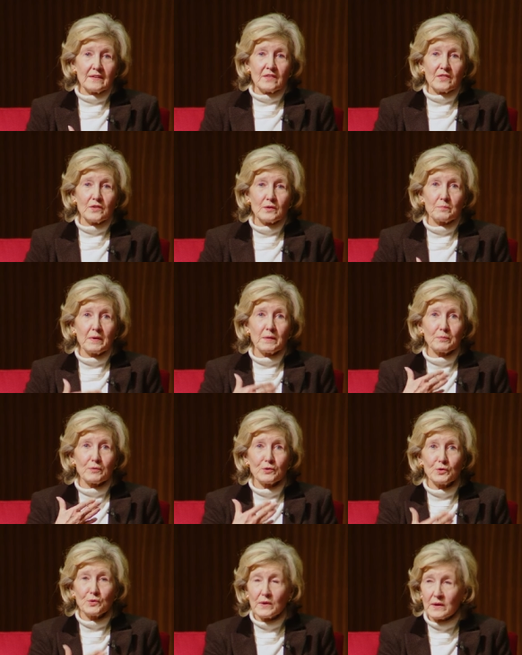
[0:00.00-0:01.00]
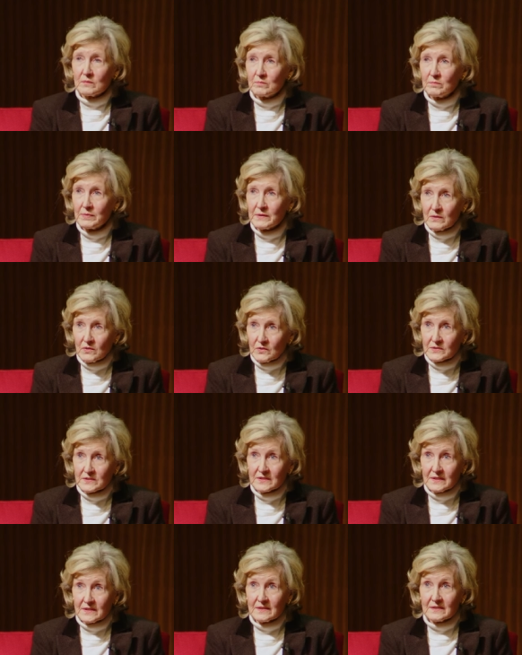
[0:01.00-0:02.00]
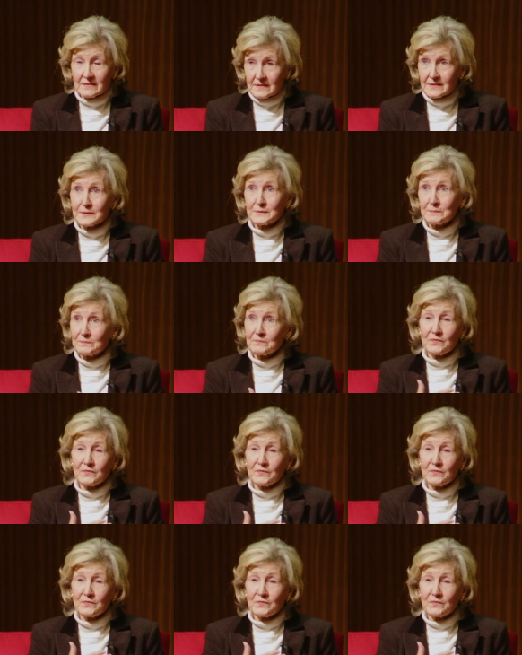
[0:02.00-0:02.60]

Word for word: the people who had built the,